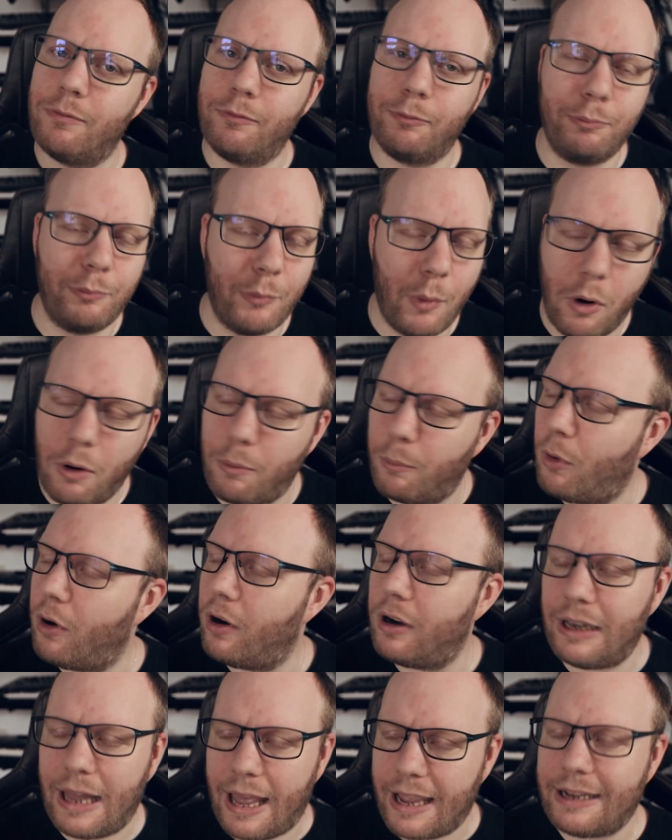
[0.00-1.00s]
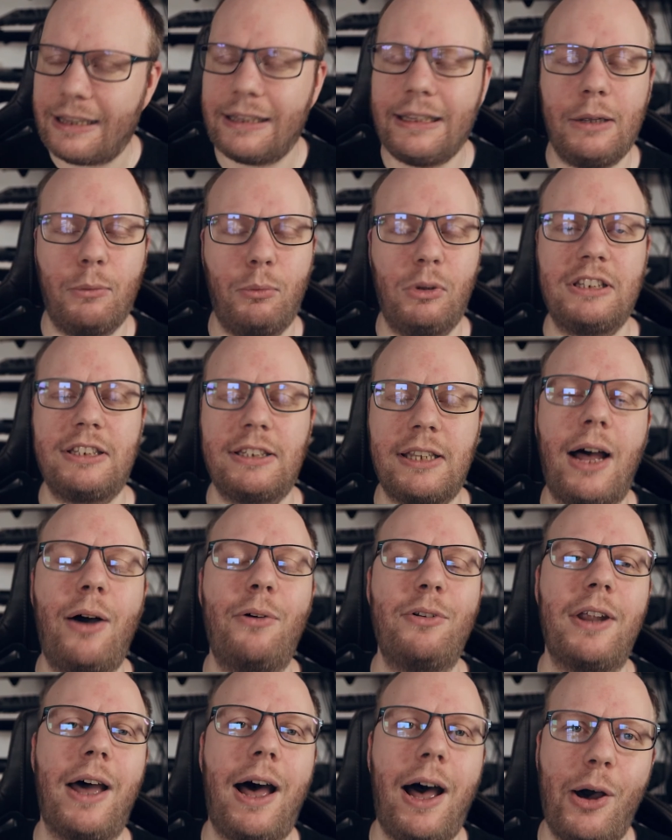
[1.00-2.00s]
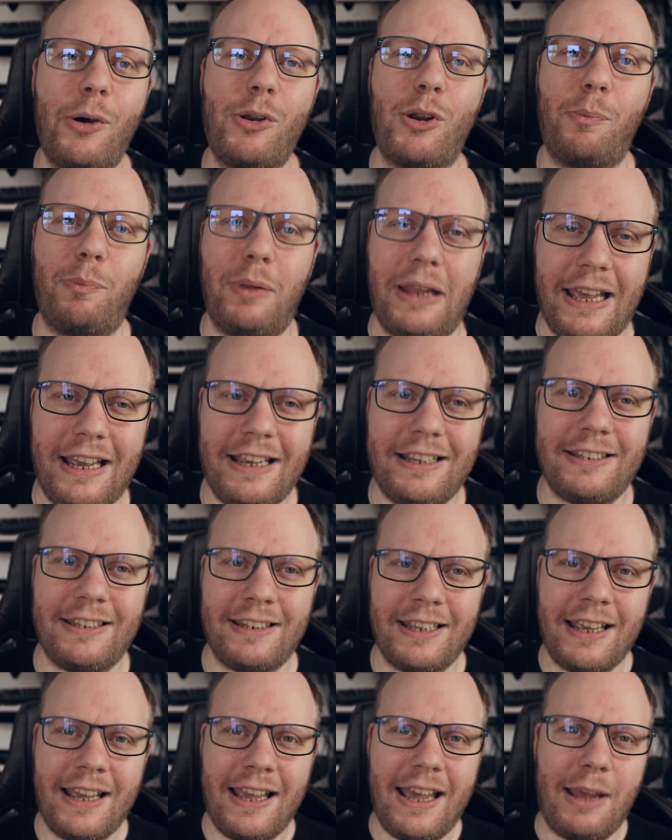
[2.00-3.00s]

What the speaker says: More likely it will sound out of place